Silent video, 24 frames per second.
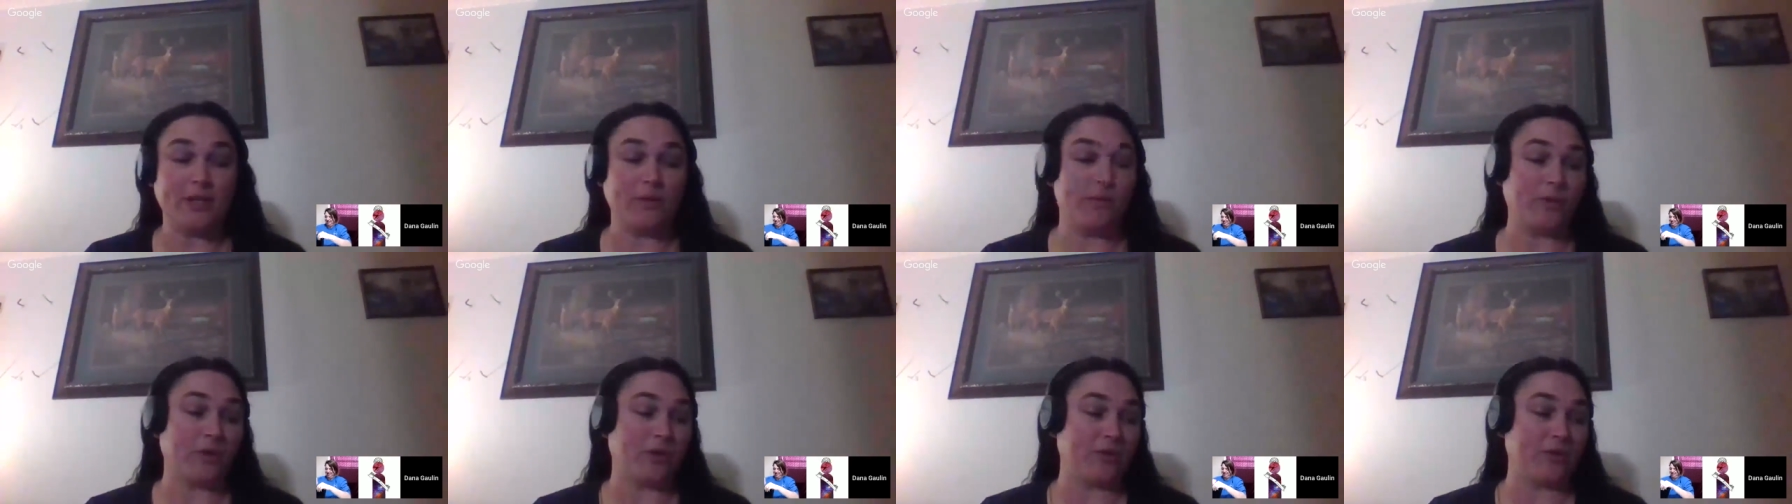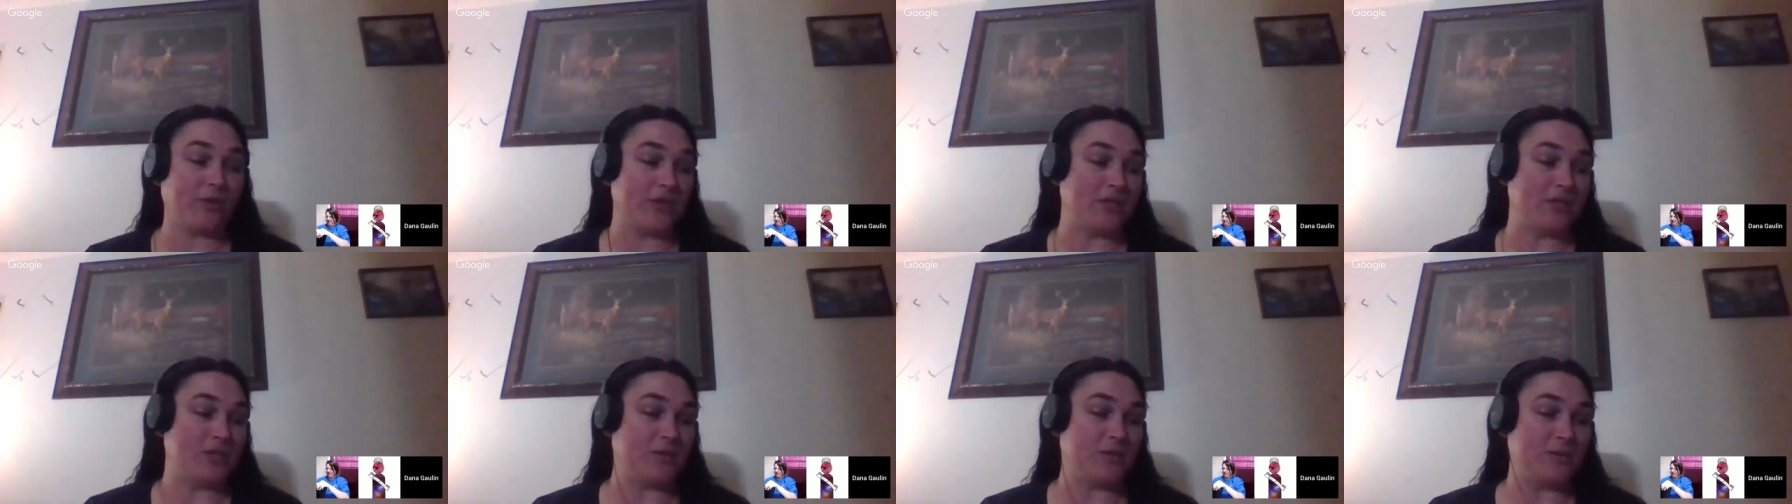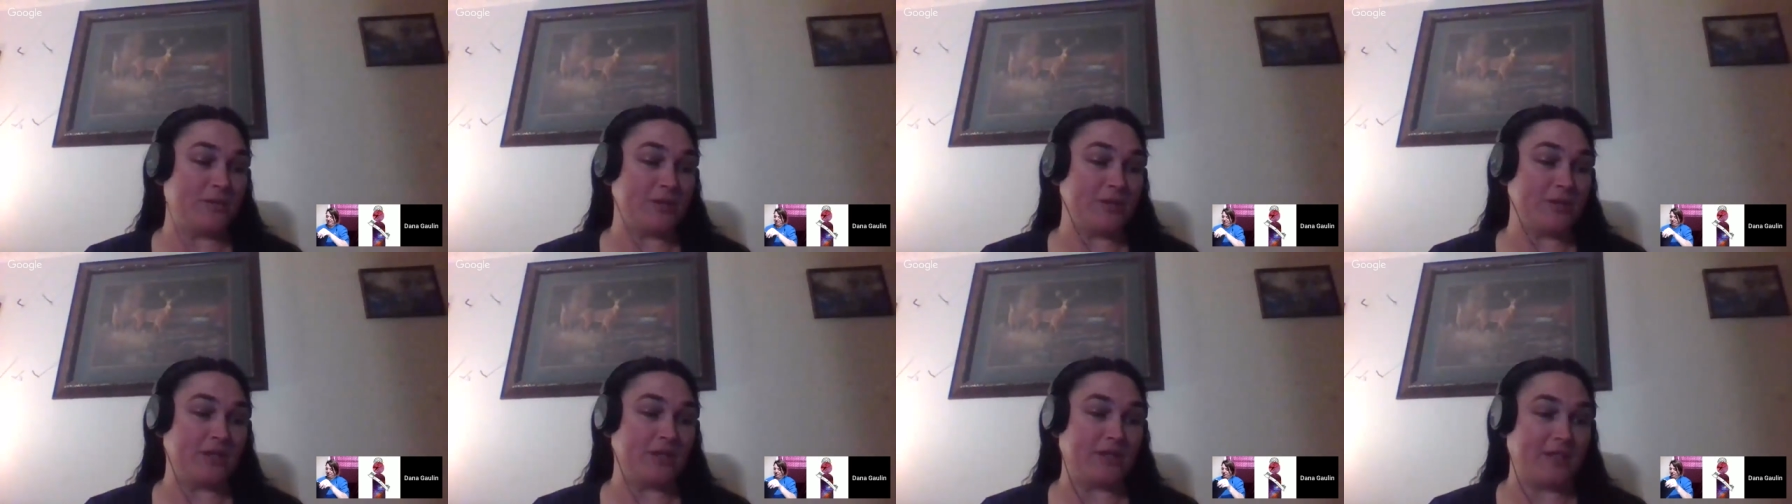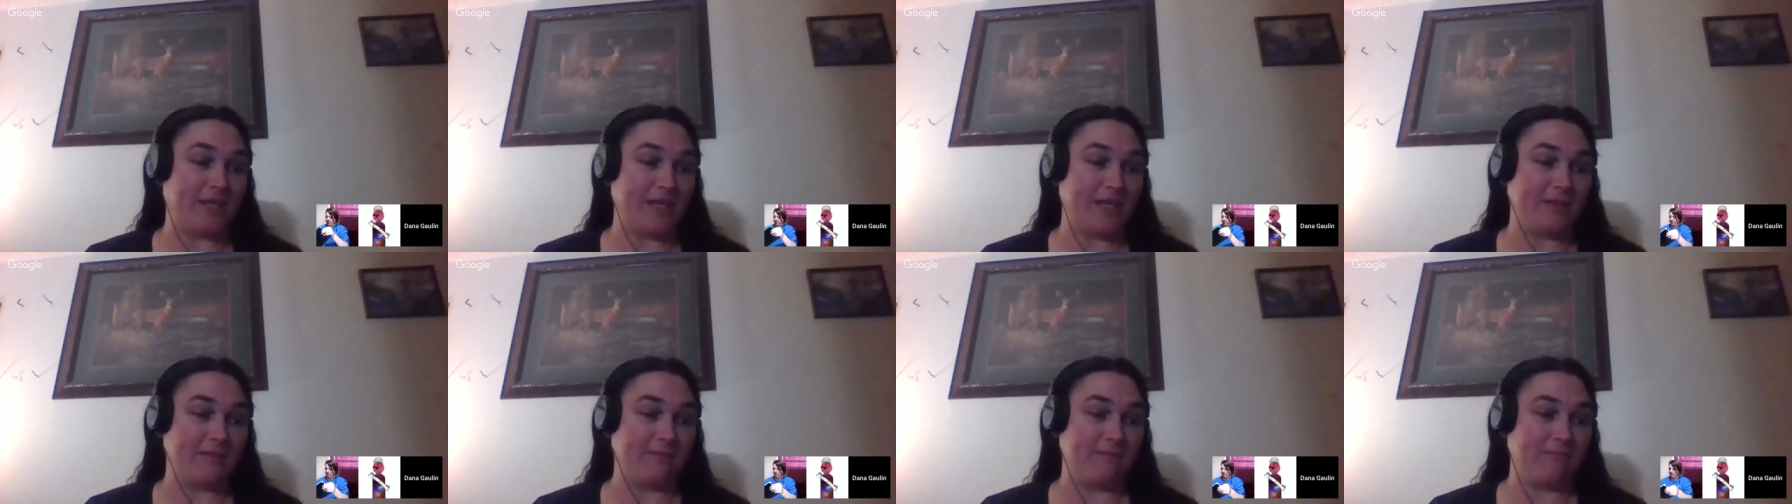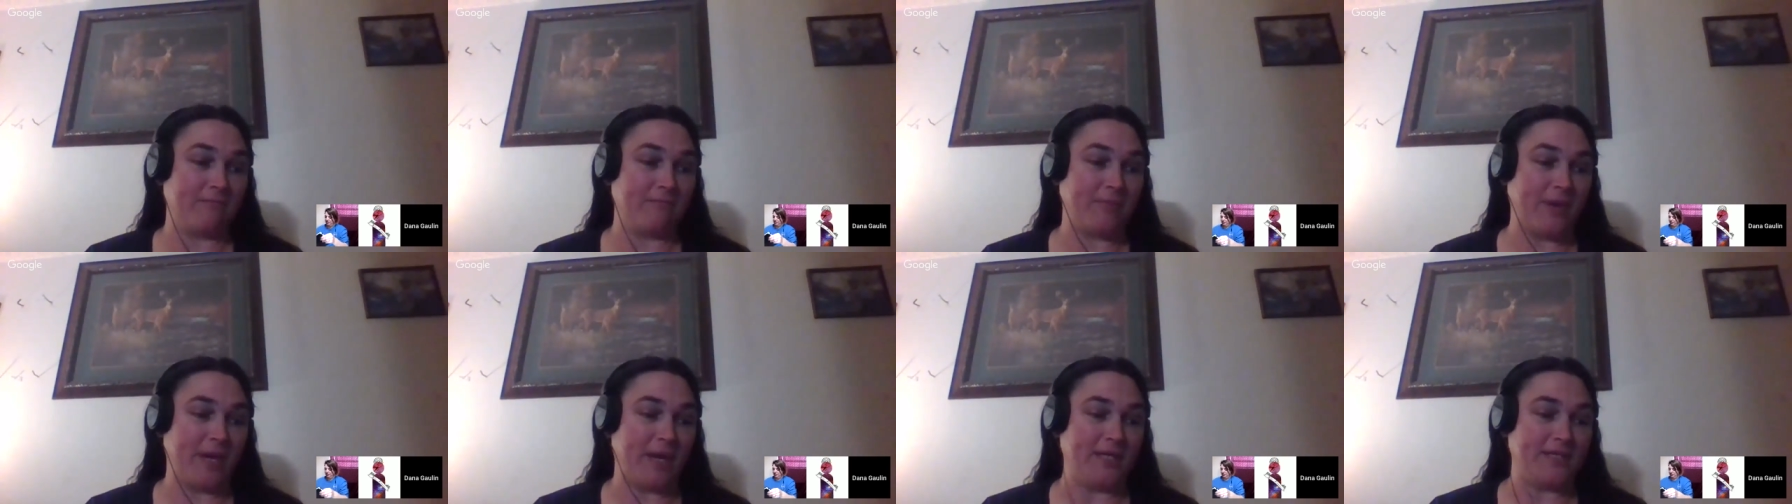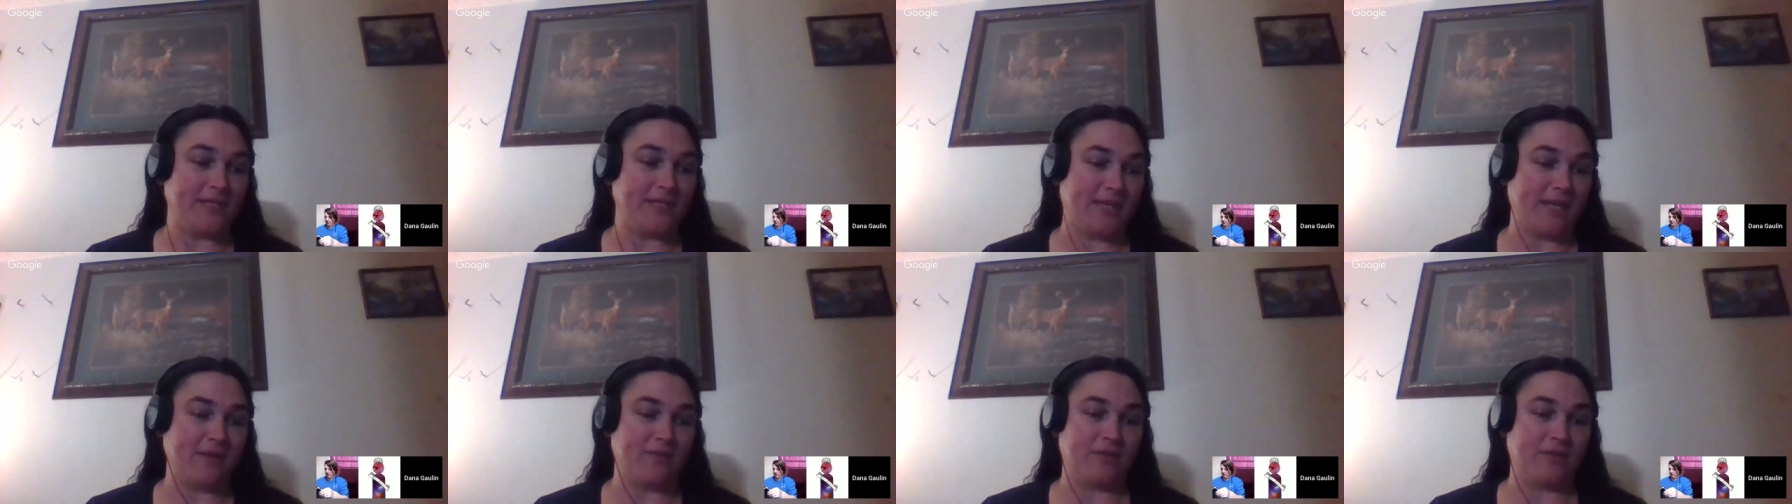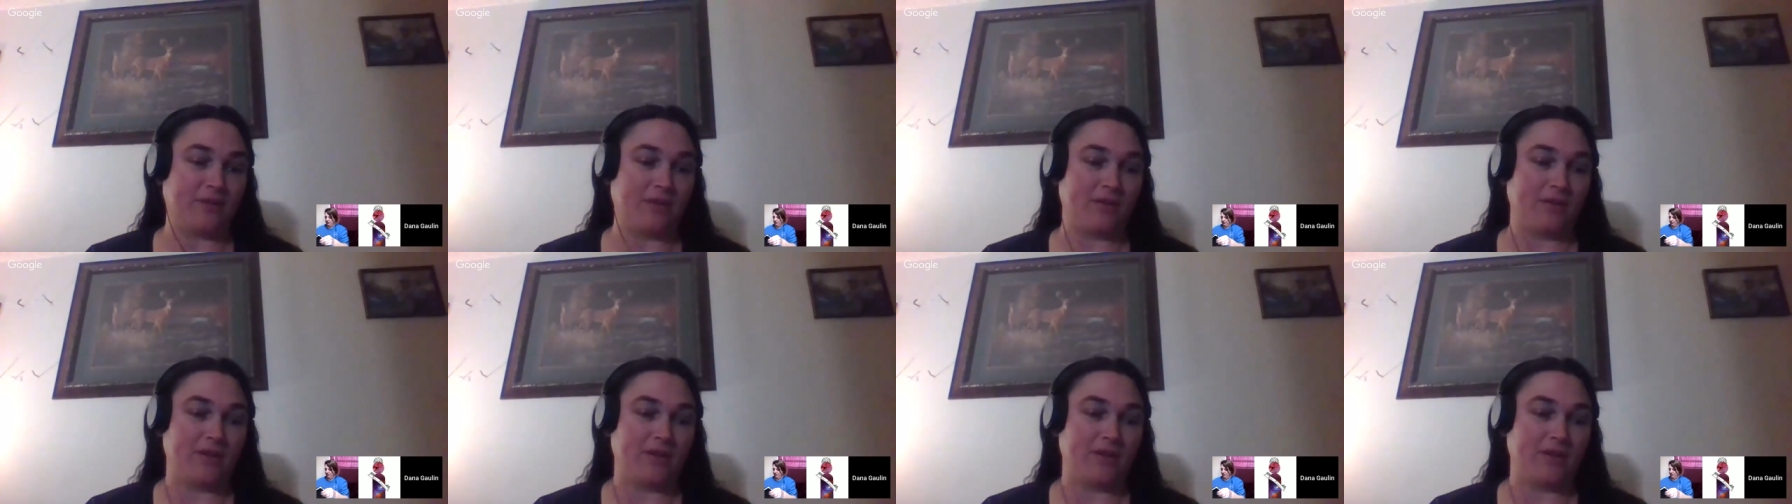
worried she was gonna like bite down on